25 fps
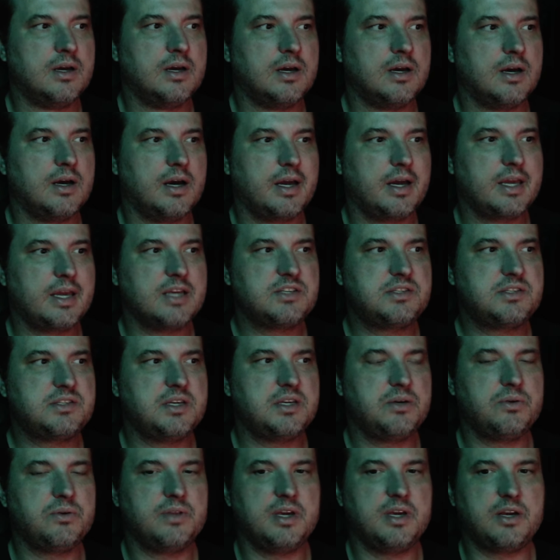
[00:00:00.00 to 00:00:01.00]
I guess they
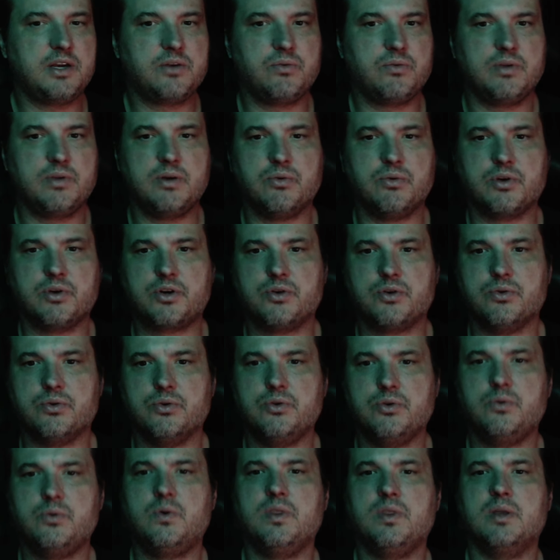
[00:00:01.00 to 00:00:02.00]
were
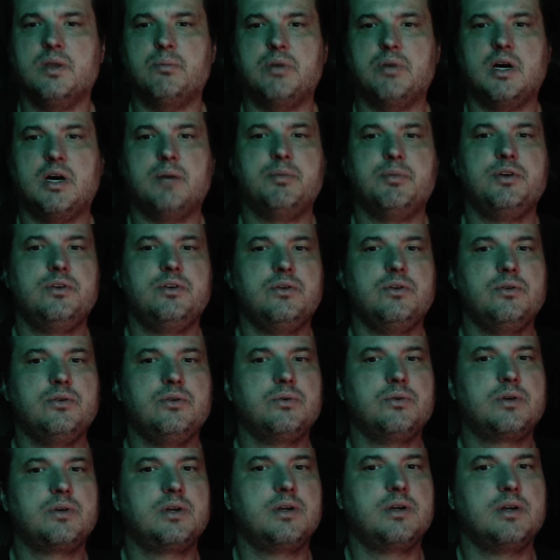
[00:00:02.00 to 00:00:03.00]
crew on the
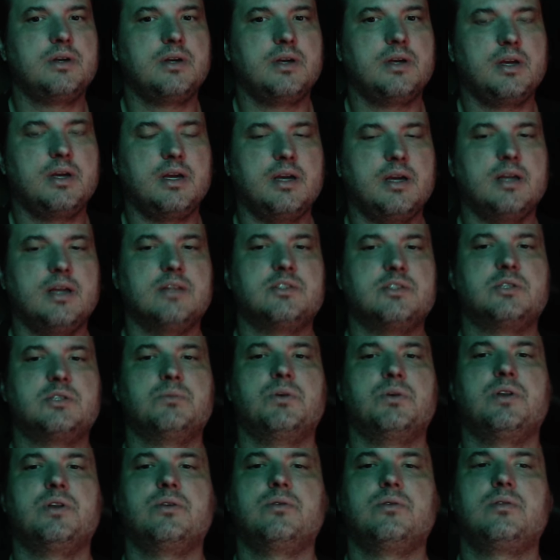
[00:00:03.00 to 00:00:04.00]
Babadook and some
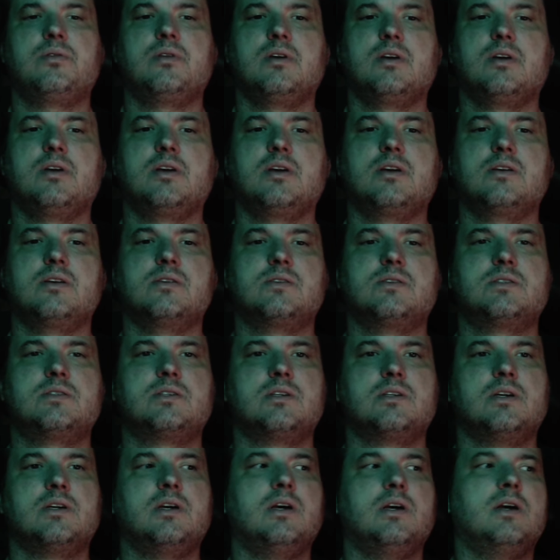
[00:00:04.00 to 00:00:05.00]
other things.
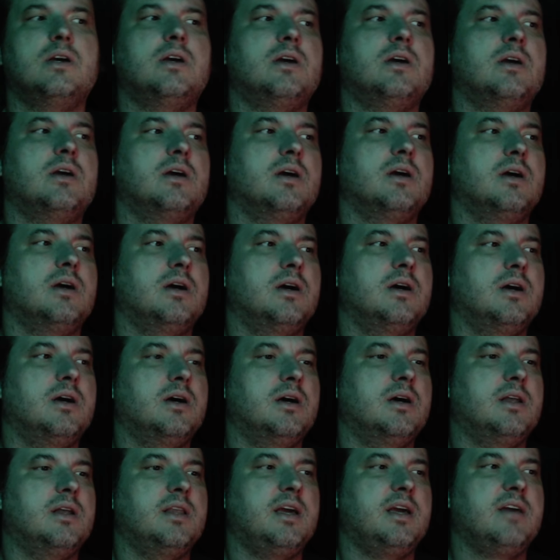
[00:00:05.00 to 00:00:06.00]

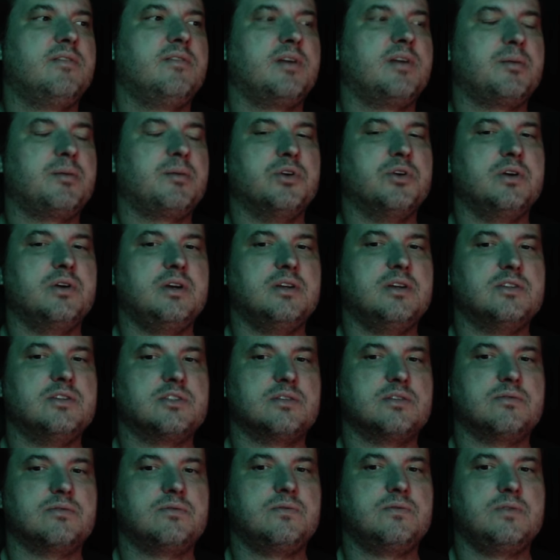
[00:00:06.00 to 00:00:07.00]
They have like millions
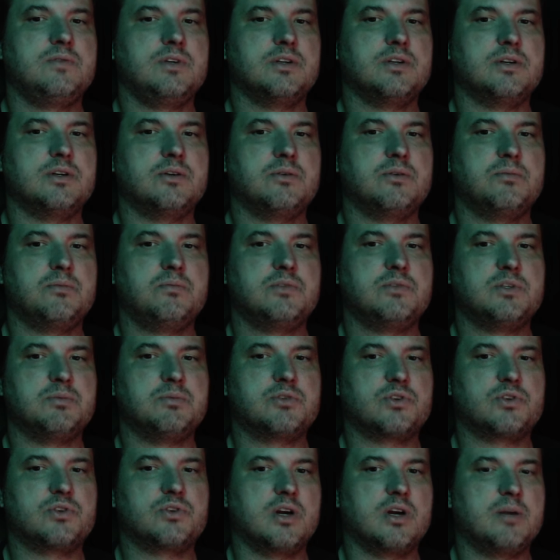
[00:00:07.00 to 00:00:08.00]
of,
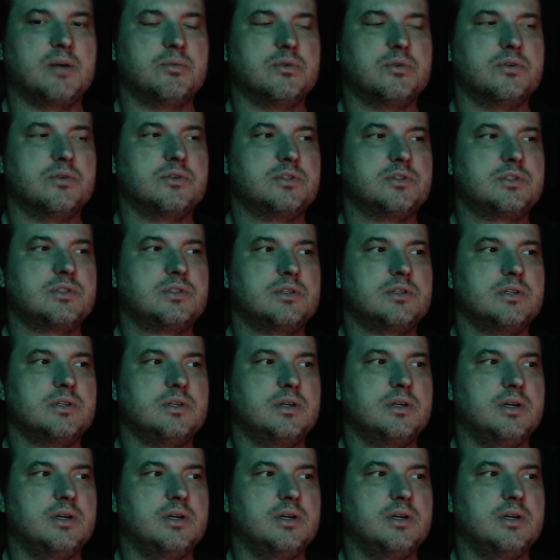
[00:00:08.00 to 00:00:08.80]
subscribers.